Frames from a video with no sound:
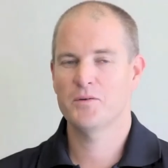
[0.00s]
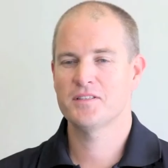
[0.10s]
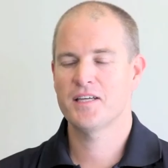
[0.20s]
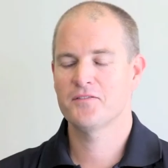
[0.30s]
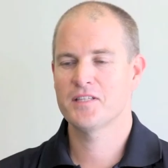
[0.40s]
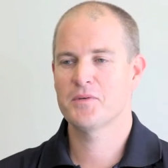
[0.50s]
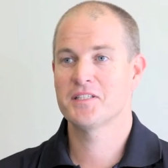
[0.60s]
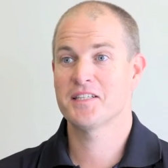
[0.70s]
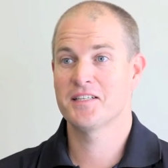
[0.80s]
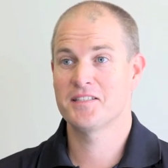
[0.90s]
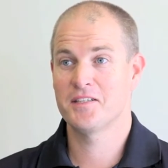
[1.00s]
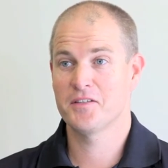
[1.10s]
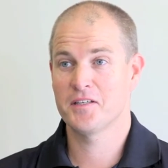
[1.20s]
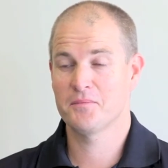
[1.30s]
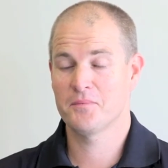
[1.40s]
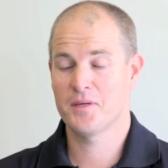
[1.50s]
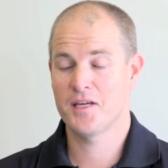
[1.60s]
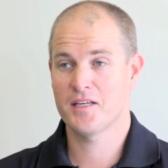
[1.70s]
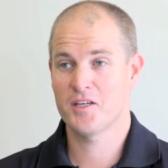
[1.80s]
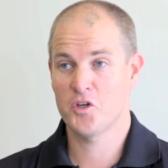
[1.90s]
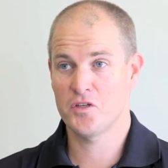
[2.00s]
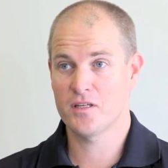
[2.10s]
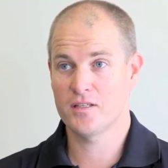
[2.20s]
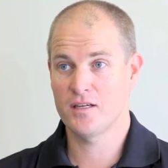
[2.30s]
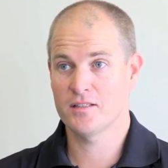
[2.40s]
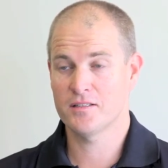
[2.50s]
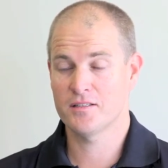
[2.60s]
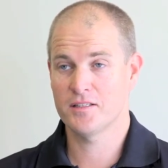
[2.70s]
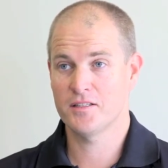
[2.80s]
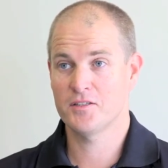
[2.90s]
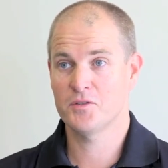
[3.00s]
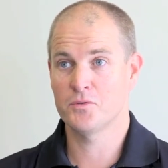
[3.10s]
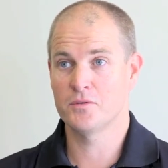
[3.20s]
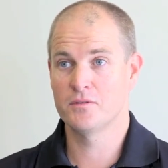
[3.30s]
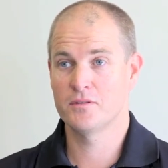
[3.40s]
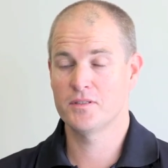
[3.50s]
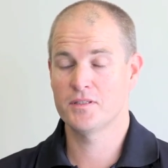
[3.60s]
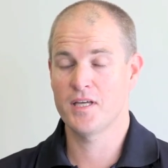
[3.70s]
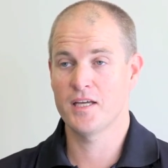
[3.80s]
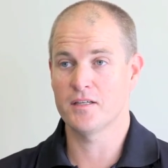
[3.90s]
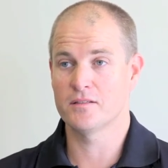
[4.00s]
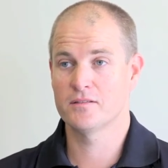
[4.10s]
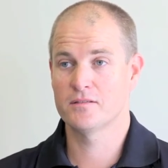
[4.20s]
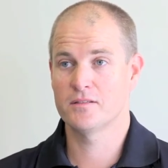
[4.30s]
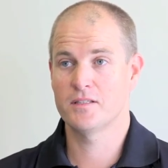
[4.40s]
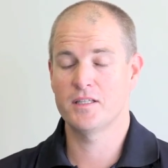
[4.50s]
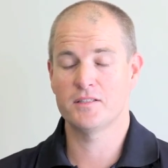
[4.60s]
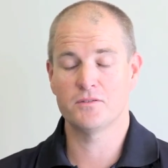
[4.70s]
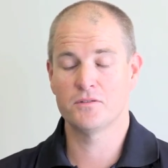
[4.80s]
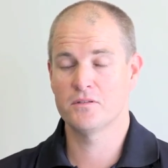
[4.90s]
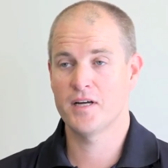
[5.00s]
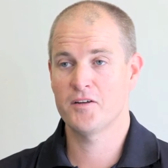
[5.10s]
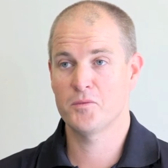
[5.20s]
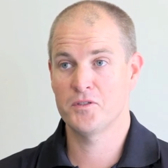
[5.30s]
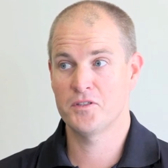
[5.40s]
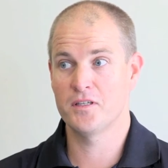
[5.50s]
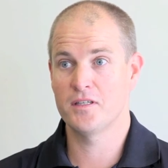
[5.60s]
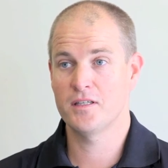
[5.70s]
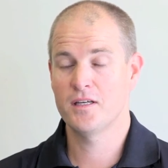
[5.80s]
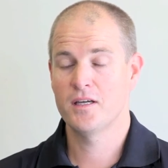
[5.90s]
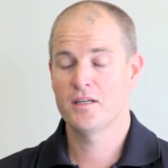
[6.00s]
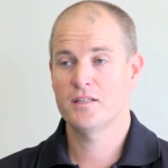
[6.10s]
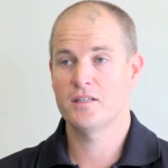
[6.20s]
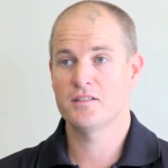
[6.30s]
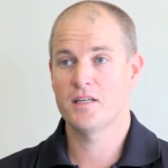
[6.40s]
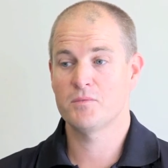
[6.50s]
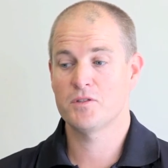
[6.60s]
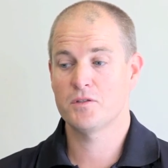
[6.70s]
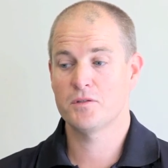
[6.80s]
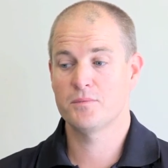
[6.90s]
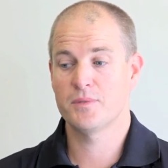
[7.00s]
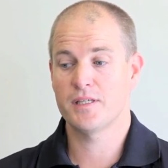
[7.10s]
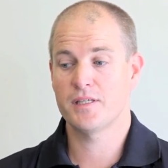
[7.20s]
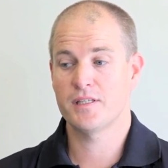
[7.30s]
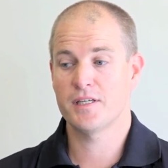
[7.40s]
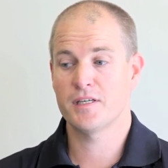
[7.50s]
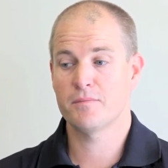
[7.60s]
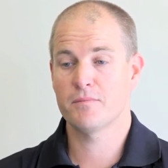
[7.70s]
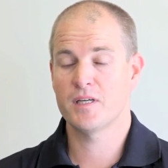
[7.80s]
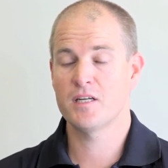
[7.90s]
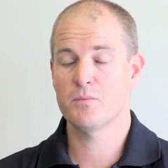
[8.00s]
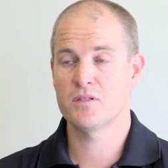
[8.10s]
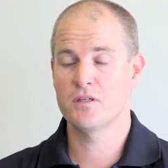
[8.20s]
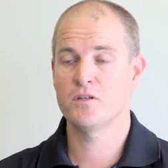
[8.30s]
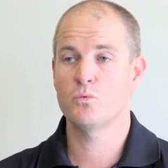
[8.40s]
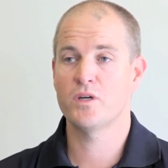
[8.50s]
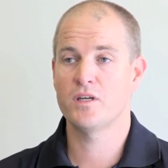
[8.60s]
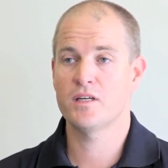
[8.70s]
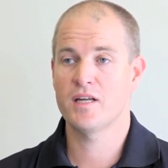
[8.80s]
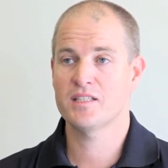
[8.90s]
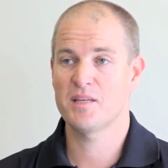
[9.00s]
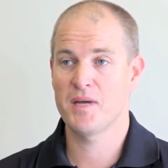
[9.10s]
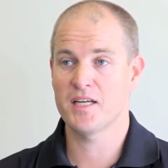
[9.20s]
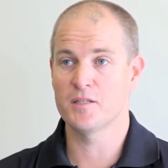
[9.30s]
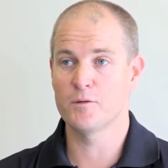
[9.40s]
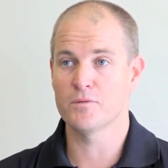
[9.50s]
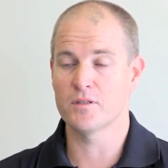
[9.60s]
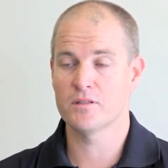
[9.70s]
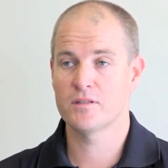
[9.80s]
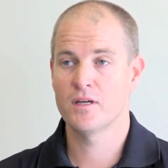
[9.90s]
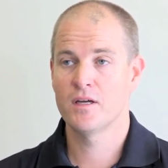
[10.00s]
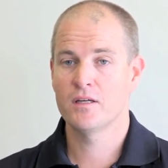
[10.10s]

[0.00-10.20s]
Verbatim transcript: I would say if someone's considering being a union delegate, that you should take it. It's a great opportunity. You seem to be um, in a position where you can actually make a difference.